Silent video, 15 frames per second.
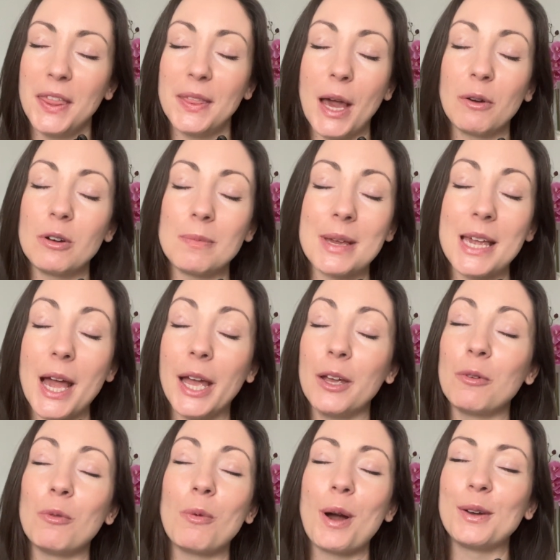That would be a
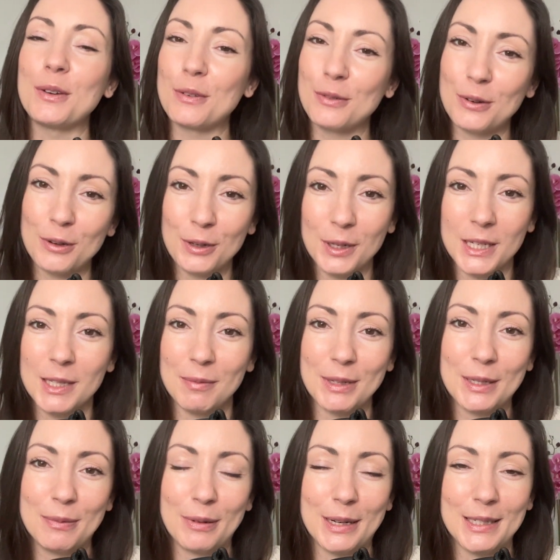wonderful
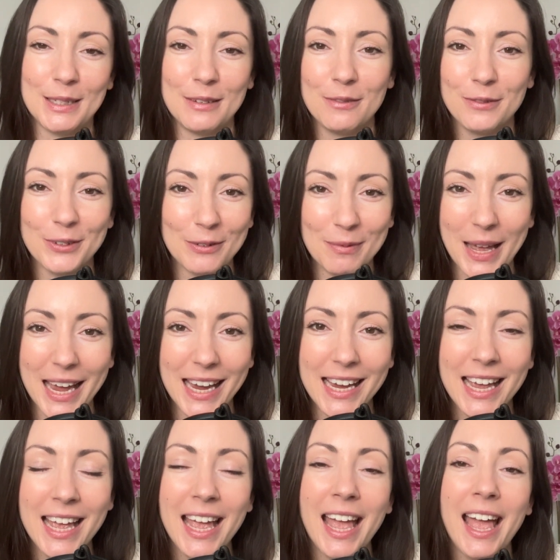Christmas present for
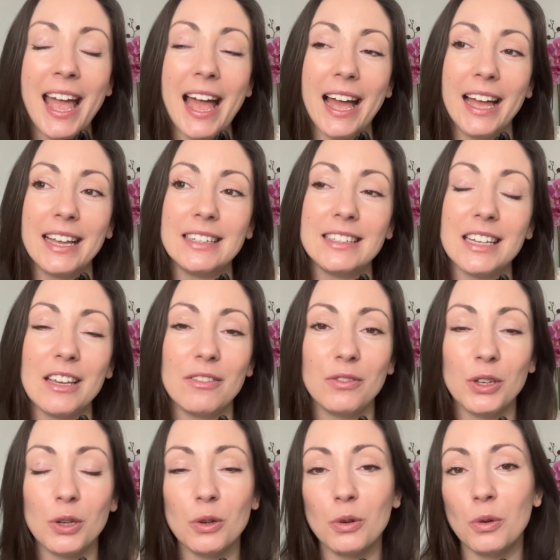me. And if
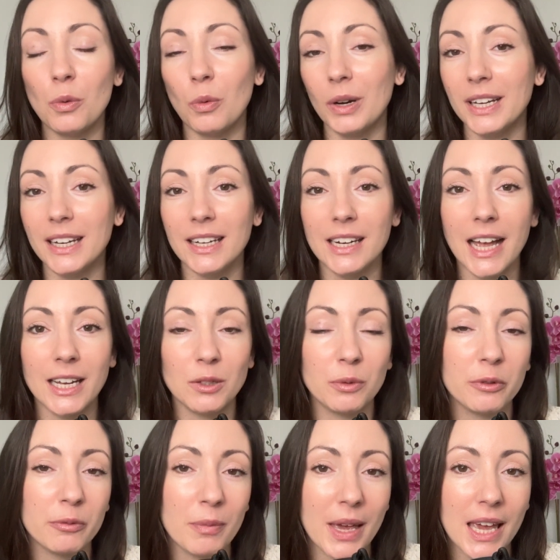you want to connect
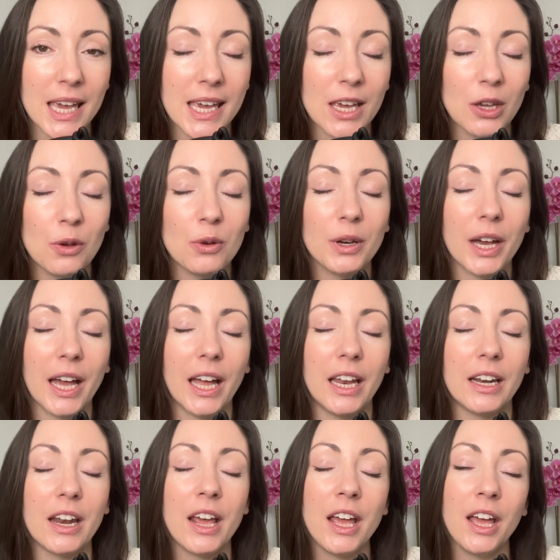with me, you
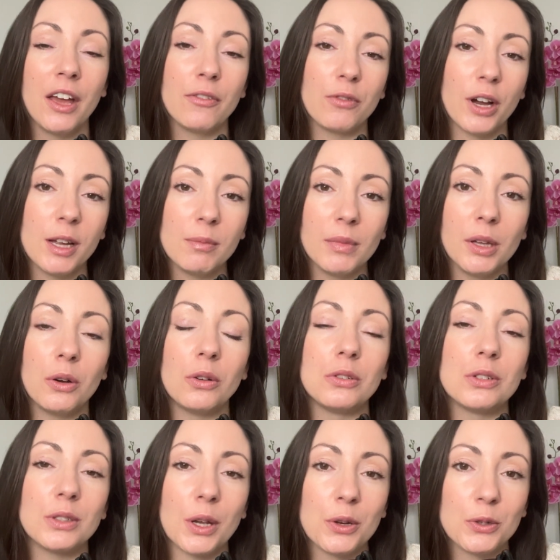can find me on
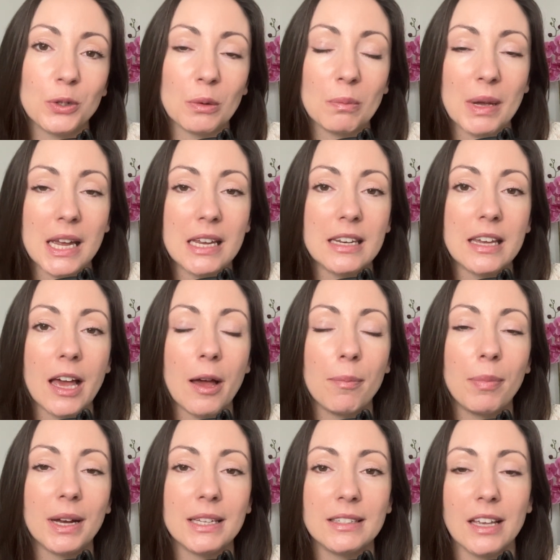social media
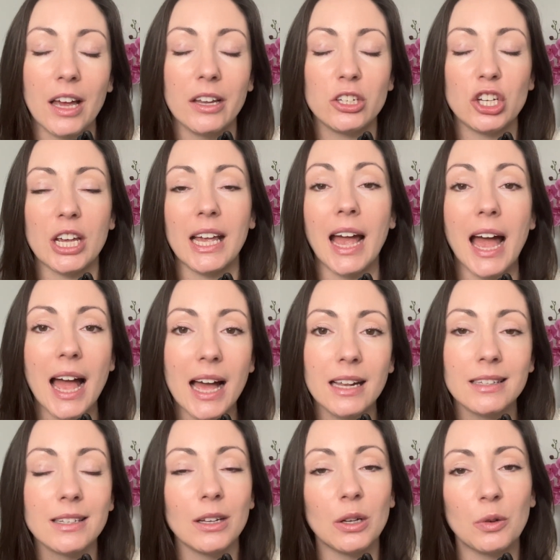by searching
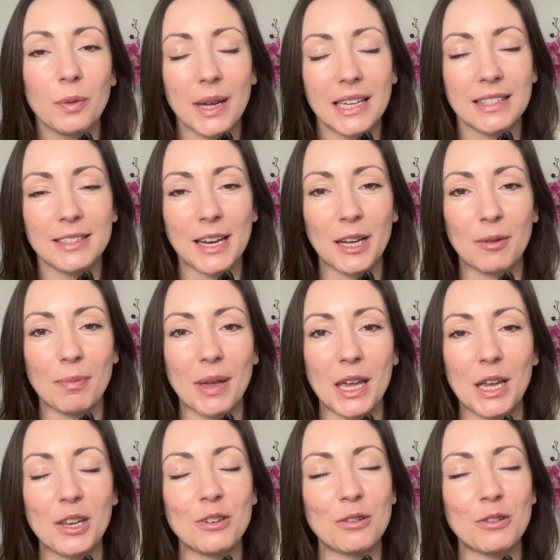@Louise Digby